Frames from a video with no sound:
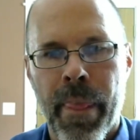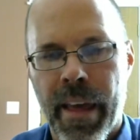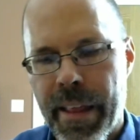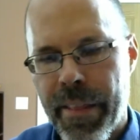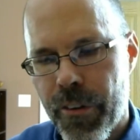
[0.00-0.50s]

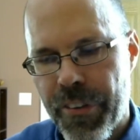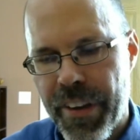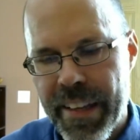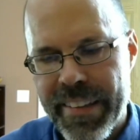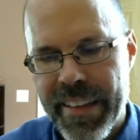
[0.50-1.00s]
And there's
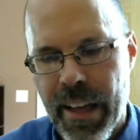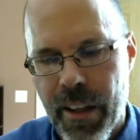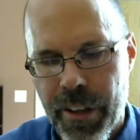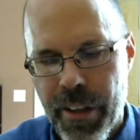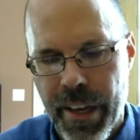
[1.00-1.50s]
an easy
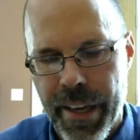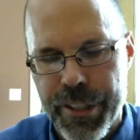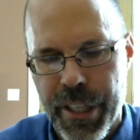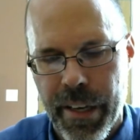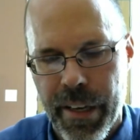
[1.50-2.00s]

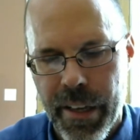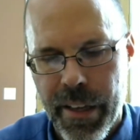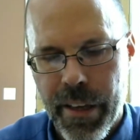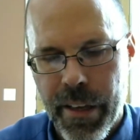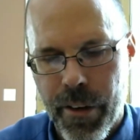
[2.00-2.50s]
calculation,
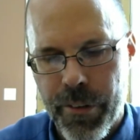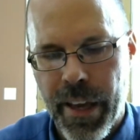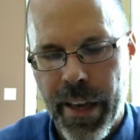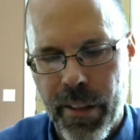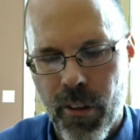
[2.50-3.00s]

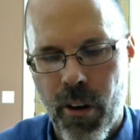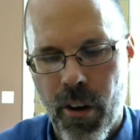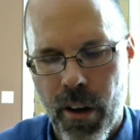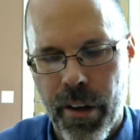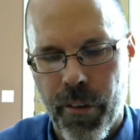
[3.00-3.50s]
10
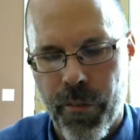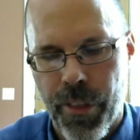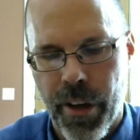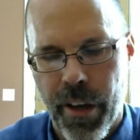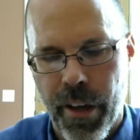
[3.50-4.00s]
log of
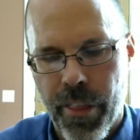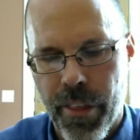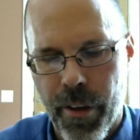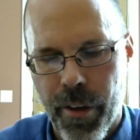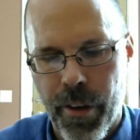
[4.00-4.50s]

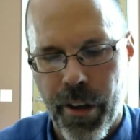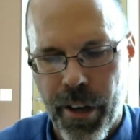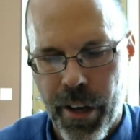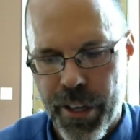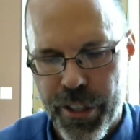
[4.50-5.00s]
the
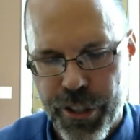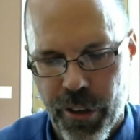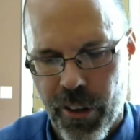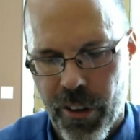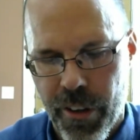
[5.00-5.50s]

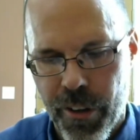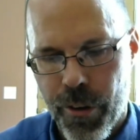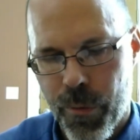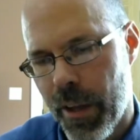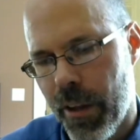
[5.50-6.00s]
initial,
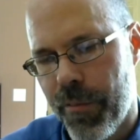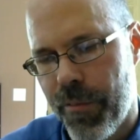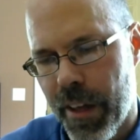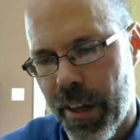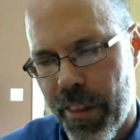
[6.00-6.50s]
well, of
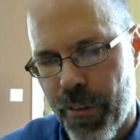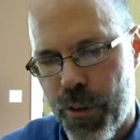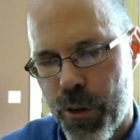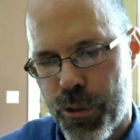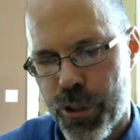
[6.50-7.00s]
the
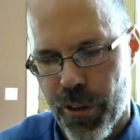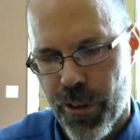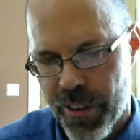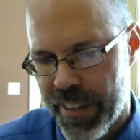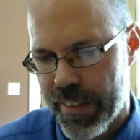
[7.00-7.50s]

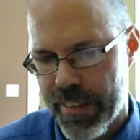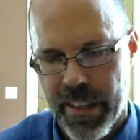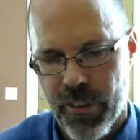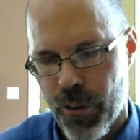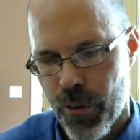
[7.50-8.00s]
future
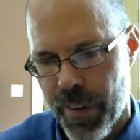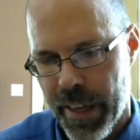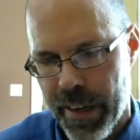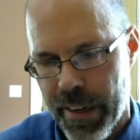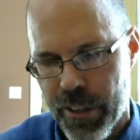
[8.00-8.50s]
distance over
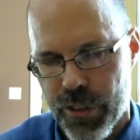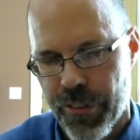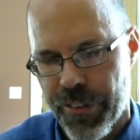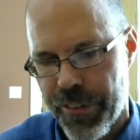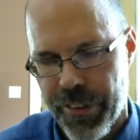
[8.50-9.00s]
that
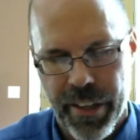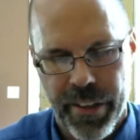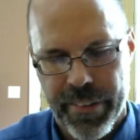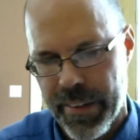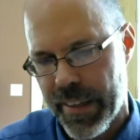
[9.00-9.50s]
initial
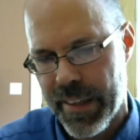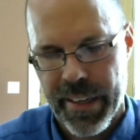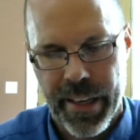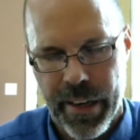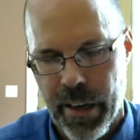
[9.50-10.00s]
distance, and you
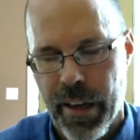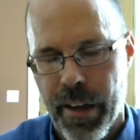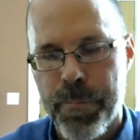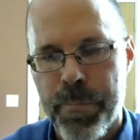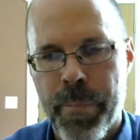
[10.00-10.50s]
can get a,
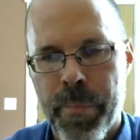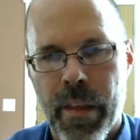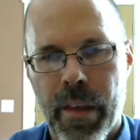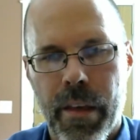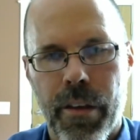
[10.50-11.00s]

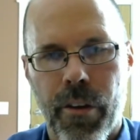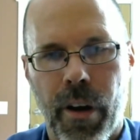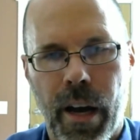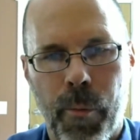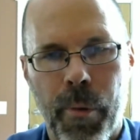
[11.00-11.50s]

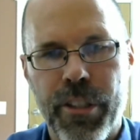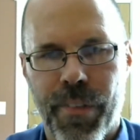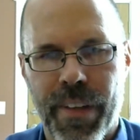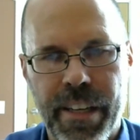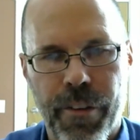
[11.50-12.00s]
how much
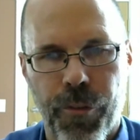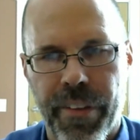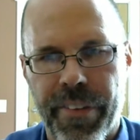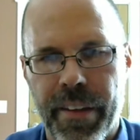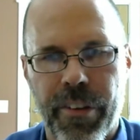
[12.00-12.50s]
of a
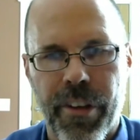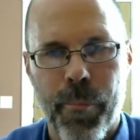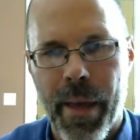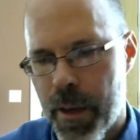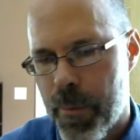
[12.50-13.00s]
difference that's going to
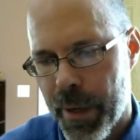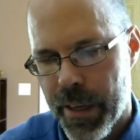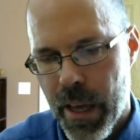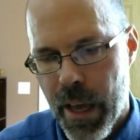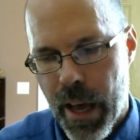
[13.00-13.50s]
make.
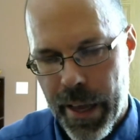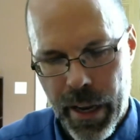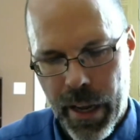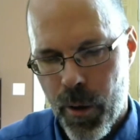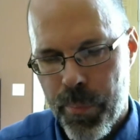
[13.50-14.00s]
But,
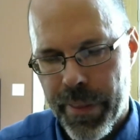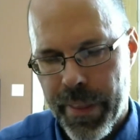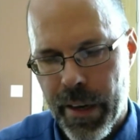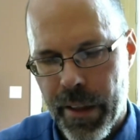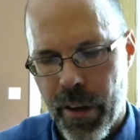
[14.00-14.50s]
and I'll put
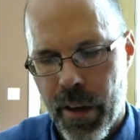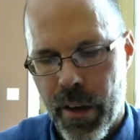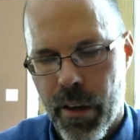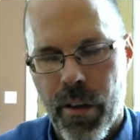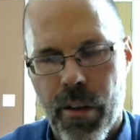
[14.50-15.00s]
that on
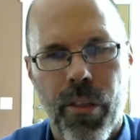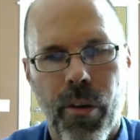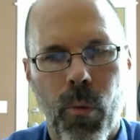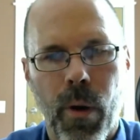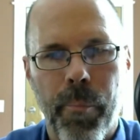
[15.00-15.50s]

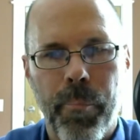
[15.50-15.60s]
the web.